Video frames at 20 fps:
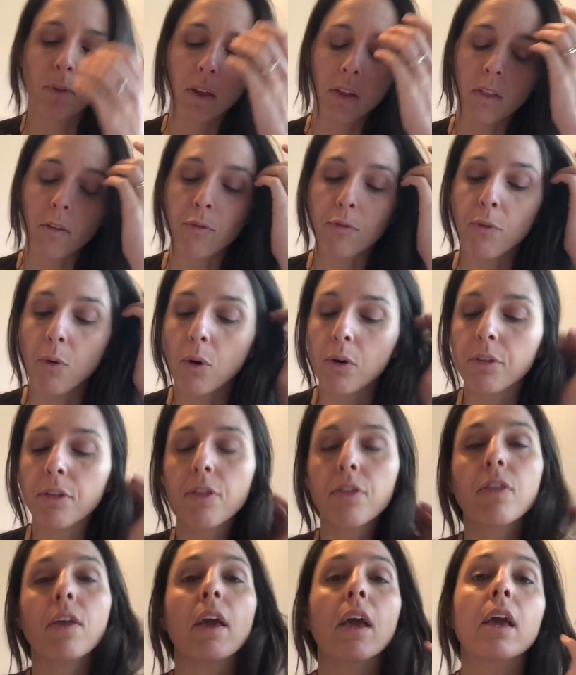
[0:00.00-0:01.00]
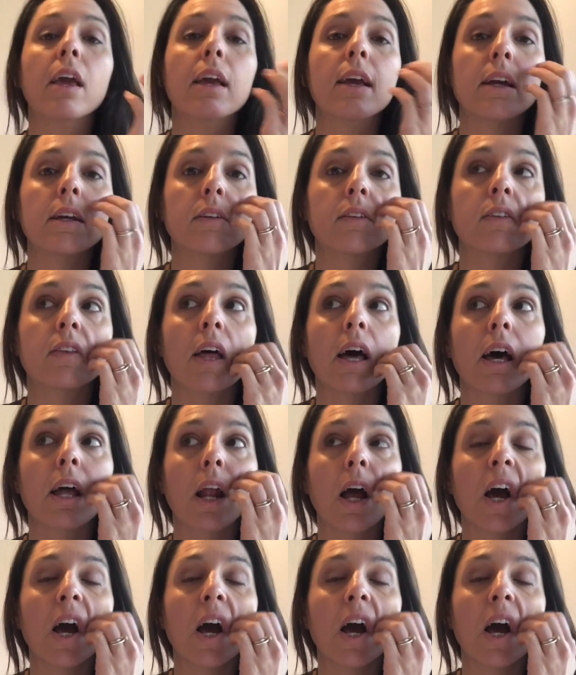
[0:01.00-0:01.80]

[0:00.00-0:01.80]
The fourth thing is that